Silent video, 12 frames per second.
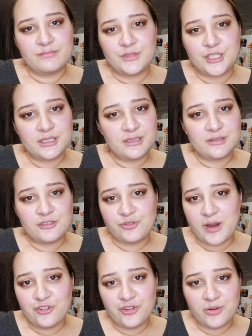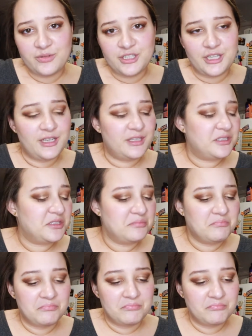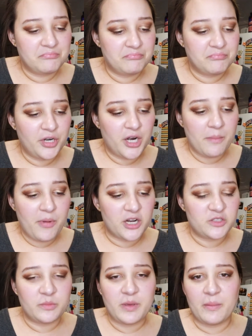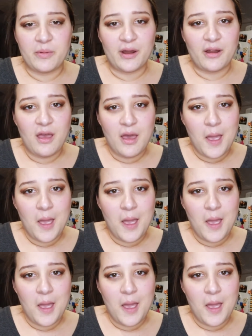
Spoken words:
just shred your own cheese, put it on parchment paper,